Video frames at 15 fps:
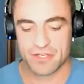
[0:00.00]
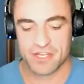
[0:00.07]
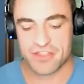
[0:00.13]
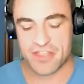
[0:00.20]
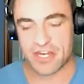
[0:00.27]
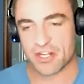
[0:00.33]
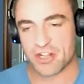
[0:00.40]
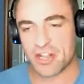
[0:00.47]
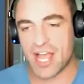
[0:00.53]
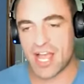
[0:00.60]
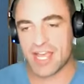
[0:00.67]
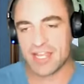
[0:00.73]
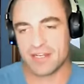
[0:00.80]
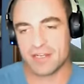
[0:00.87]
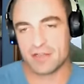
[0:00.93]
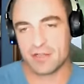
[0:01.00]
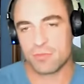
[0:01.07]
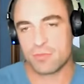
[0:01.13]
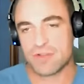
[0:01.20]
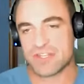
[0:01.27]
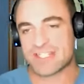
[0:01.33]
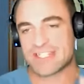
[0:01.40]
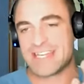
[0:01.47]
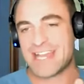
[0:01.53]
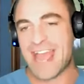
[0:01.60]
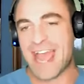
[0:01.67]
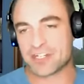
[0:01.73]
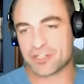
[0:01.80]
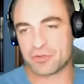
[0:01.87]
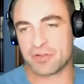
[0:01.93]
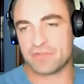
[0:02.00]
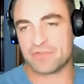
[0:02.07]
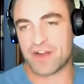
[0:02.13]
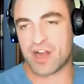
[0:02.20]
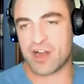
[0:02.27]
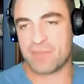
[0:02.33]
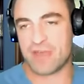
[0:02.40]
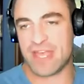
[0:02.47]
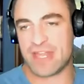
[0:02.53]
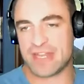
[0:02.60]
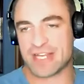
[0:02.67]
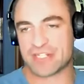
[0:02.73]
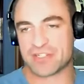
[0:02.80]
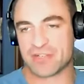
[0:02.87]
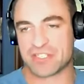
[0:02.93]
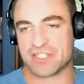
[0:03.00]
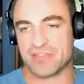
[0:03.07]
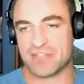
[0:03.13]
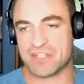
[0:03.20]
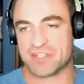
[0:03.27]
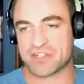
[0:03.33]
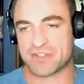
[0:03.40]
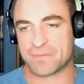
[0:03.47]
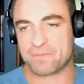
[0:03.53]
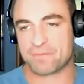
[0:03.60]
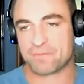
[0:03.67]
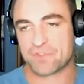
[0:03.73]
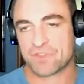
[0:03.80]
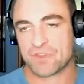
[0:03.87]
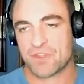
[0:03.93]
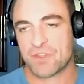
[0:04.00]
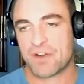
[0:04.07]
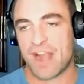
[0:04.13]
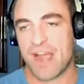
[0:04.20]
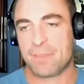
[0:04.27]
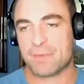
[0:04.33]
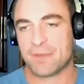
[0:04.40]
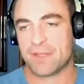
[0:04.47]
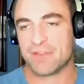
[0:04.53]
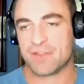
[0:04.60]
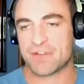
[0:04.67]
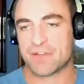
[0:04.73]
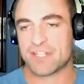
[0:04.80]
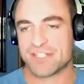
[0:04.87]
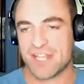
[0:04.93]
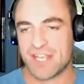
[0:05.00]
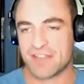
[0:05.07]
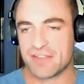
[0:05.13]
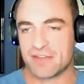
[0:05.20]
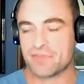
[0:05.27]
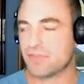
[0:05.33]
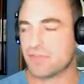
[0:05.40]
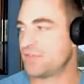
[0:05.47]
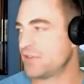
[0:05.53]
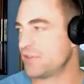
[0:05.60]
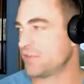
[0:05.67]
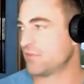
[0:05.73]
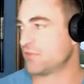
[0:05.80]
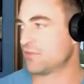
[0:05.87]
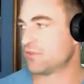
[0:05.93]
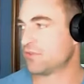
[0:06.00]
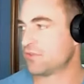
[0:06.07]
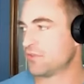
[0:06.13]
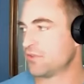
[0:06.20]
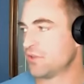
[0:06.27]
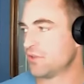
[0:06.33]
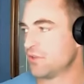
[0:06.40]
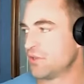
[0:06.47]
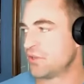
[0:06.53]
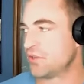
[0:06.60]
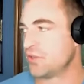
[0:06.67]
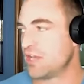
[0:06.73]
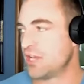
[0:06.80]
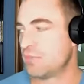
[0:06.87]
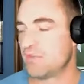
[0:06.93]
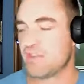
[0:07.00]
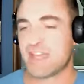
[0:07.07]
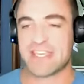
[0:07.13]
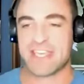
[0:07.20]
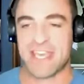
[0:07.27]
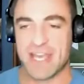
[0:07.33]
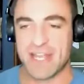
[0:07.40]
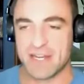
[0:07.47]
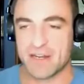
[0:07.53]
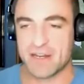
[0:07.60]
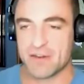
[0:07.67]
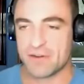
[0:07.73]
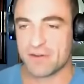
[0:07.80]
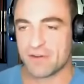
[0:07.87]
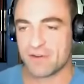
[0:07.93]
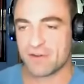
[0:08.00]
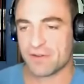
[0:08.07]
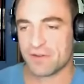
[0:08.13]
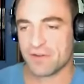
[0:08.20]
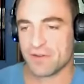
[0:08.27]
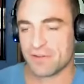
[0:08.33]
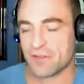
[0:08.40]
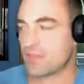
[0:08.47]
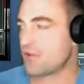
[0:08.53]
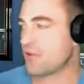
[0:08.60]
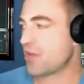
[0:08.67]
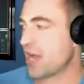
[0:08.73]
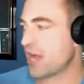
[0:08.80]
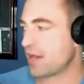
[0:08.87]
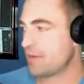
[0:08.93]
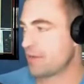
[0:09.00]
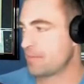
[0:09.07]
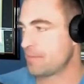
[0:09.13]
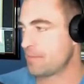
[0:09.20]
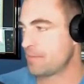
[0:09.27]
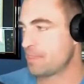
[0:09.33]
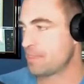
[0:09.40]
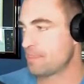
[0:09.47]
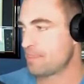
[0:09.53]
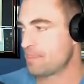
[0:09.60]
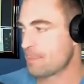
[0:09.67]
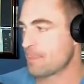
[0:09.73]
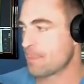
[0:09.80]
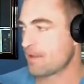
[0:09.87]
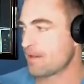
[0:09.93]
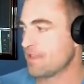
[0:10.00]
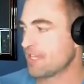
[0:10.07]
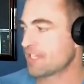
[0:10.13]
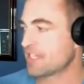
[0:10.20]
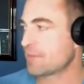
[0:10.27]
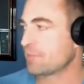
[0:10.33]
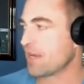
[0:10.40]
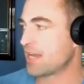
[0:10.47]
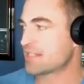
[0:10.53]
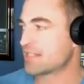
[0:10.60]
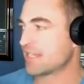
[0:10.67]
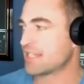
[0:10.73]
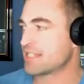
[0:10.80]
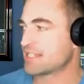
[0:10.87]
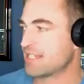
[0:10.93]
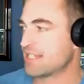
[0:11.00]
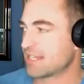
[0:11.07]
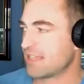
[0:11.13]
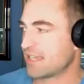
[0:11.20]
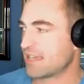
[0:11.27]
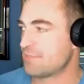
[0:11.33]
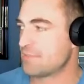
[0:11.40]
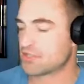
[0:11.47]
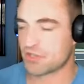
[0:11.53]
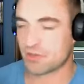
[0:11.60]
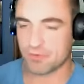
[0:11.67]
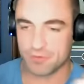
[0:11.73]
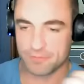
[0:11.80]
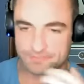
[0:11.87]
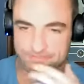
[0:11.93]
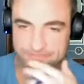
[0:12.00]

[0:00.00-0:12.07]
that align with its natural environment and natural activities, they're happy, they're content, they're fulfilled. And when they can't, then they're not. And they get depressed, they get sick, they get miserable.